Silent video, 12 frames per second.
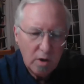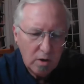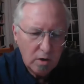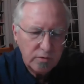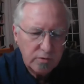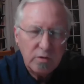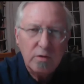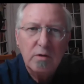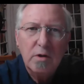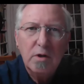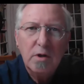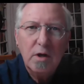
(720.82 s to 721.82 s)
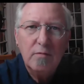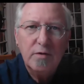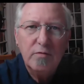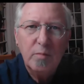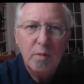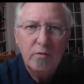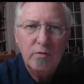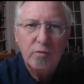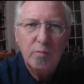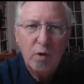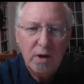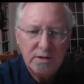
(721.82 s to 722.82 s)
the altar of his
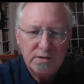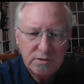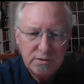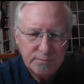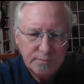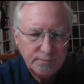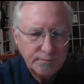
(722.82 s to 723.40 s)
mother's breast.